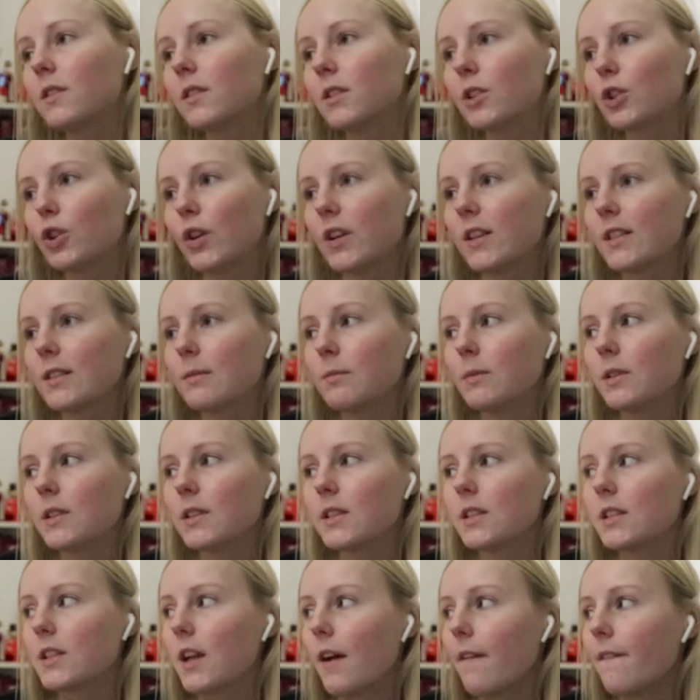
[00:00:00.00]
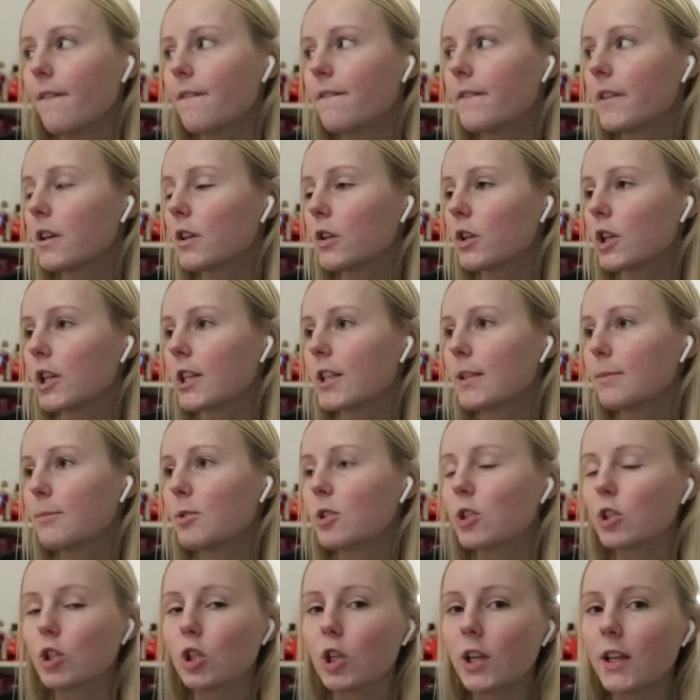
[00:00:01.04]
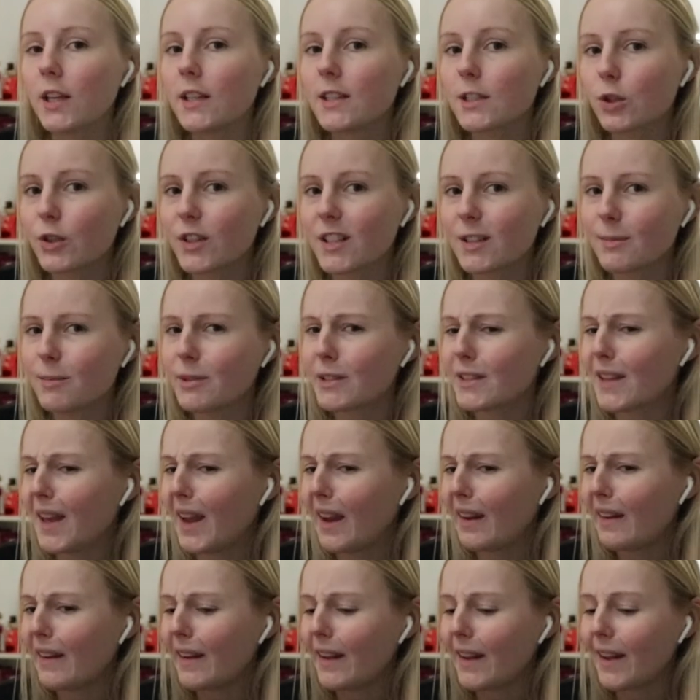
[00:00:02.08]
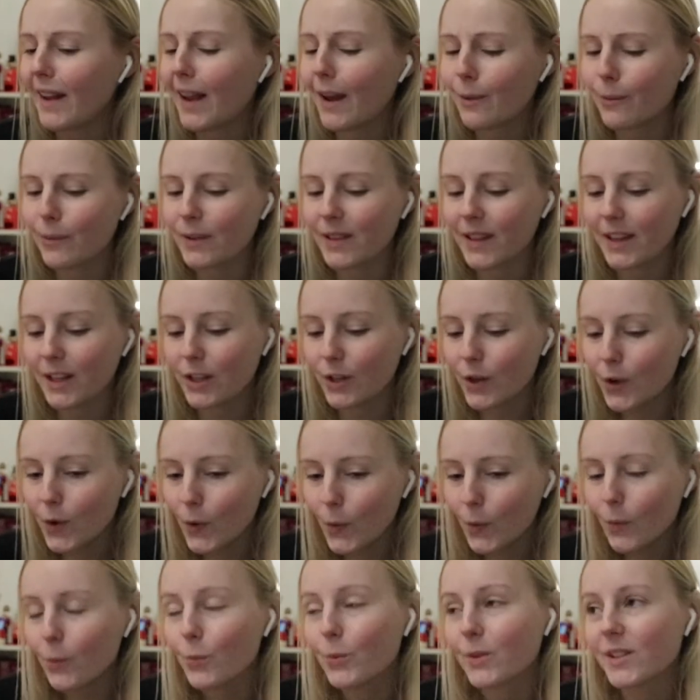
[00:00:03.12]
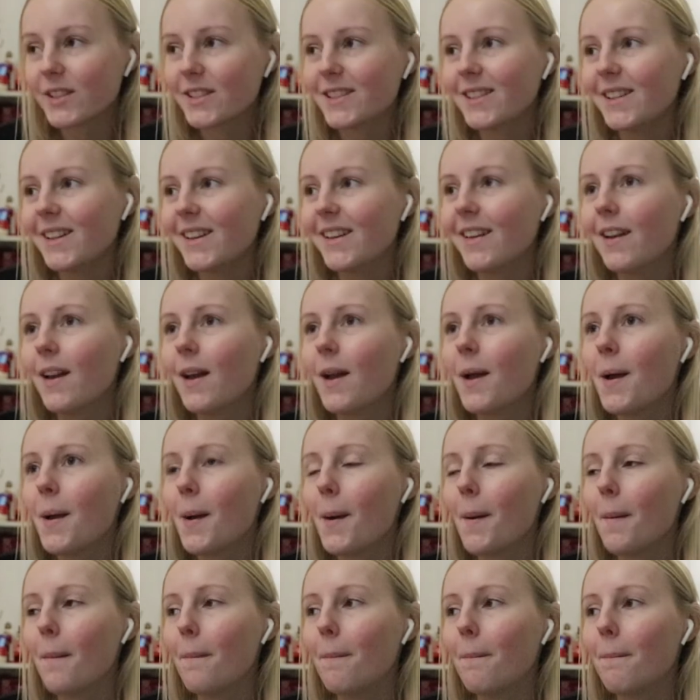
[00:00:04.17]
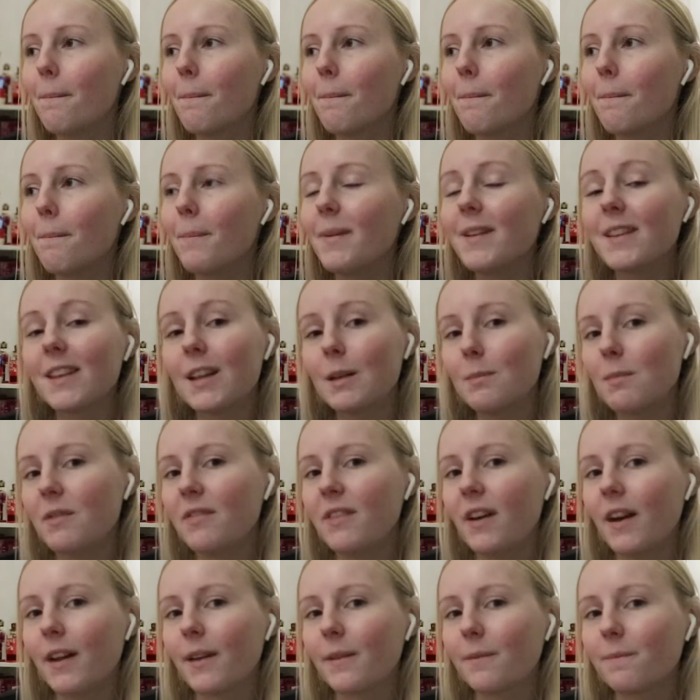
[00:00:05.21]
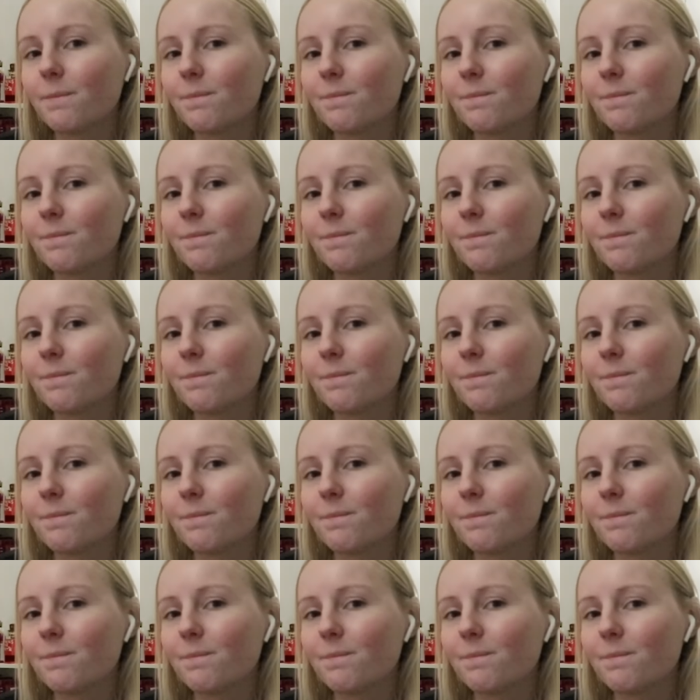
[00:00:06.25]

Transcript: Christmas stuff, Christmas cookies, Christmas candy. I don't really know. We'll see. But it's gonna be fun.